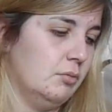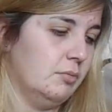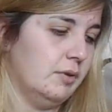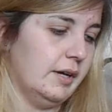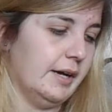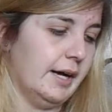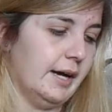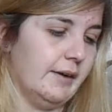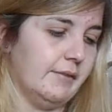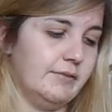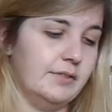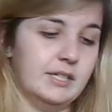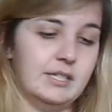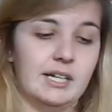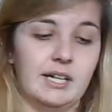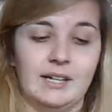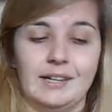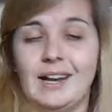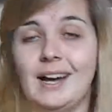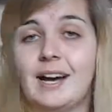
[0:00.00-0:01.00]
we have the
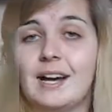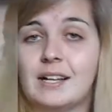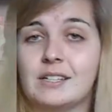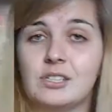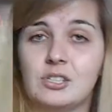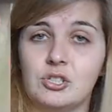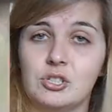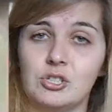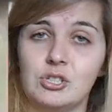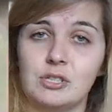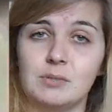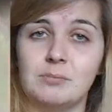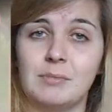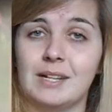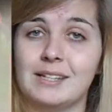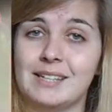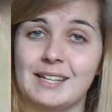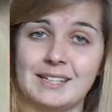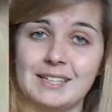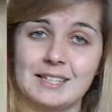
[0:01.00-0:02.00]
entire cast during
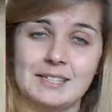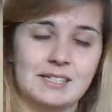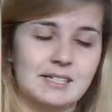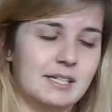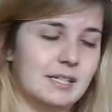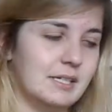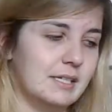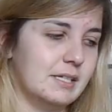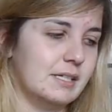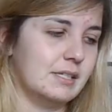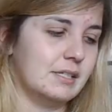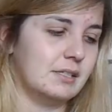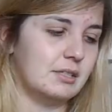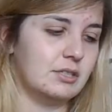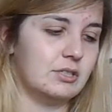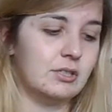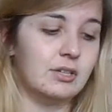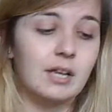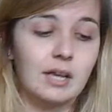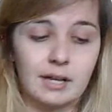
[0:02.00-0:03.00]
My Dead Gay Son.
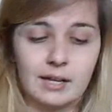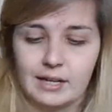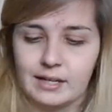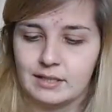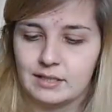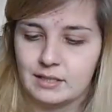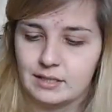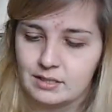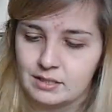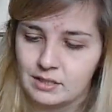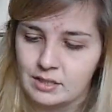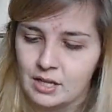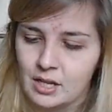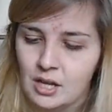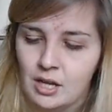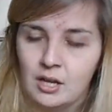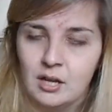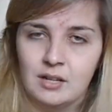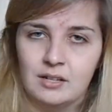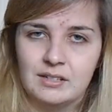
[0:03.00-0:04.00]
So yeah, it's
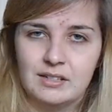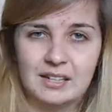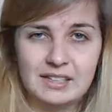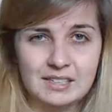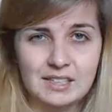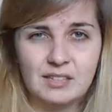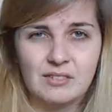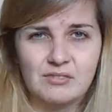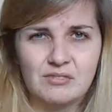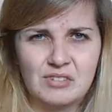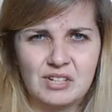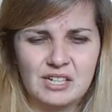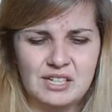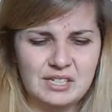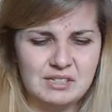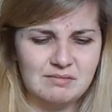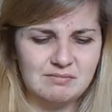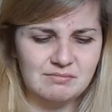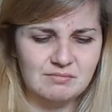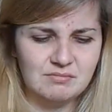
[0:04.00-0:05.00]

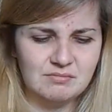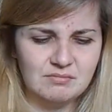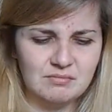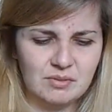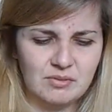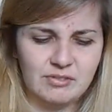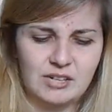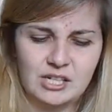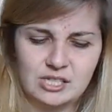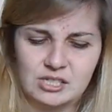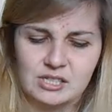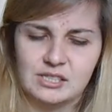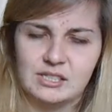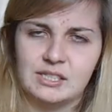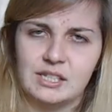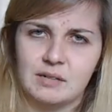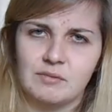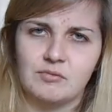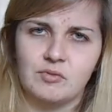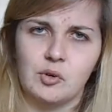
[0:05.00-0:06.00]
really professionally
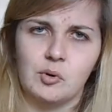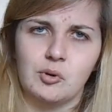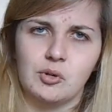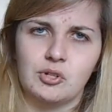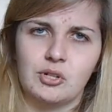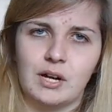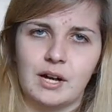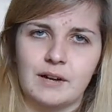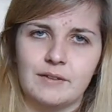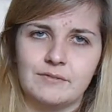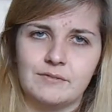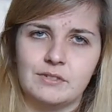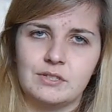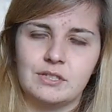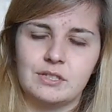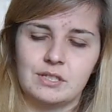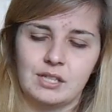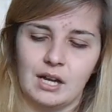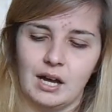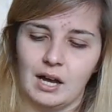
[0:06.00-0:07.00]
done
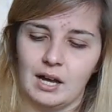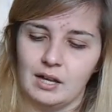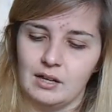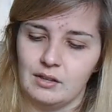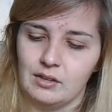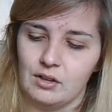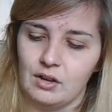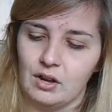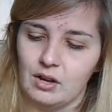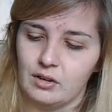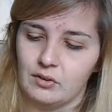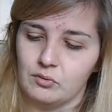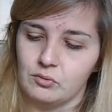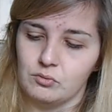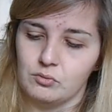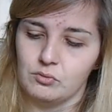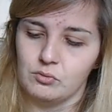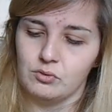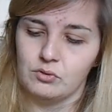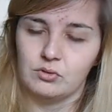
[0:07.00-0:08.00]
photographs
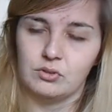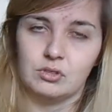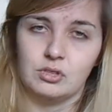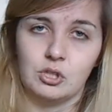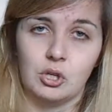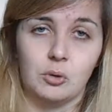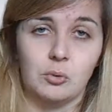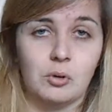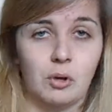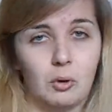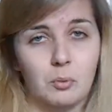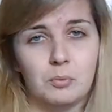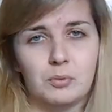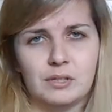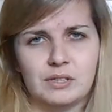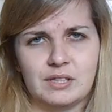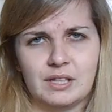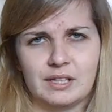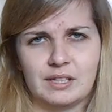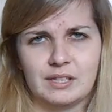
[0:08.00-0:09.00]
to go along
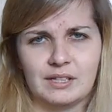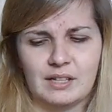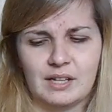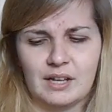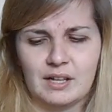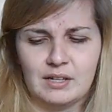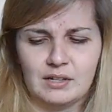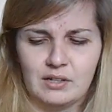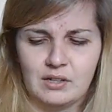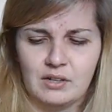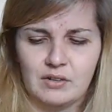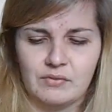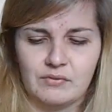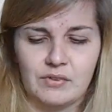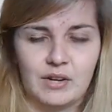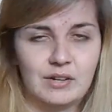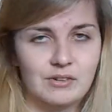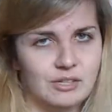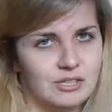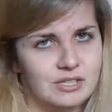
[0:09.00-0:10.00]
with like
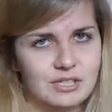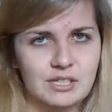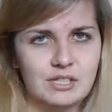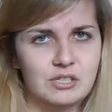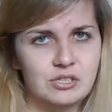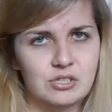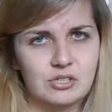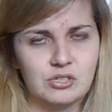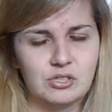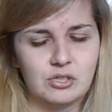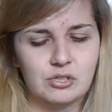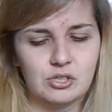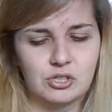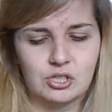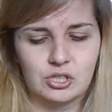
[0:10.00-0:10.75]
various scenes during the